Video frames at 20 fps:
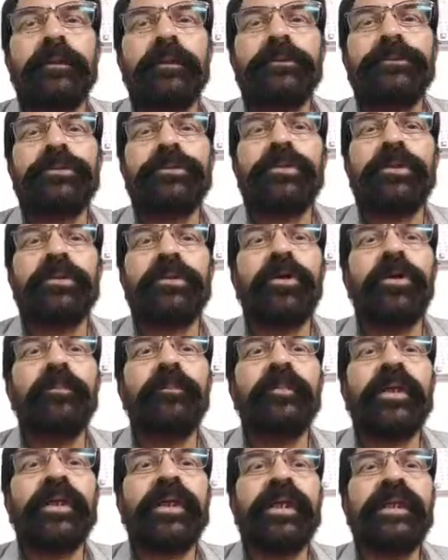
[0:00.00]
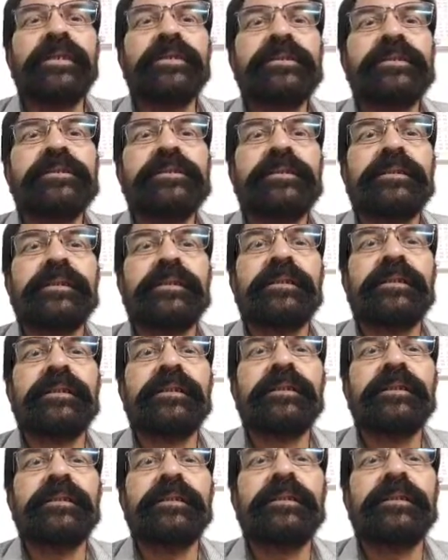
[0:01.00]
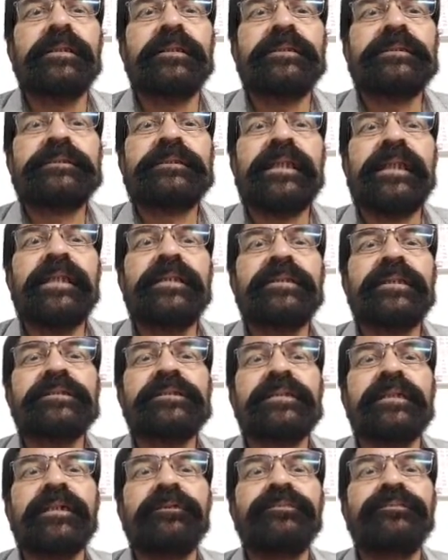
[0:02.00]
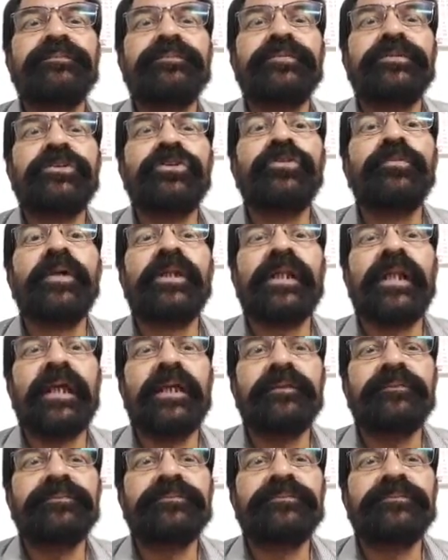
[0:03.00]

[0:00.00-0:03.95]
So the topic is stages of human life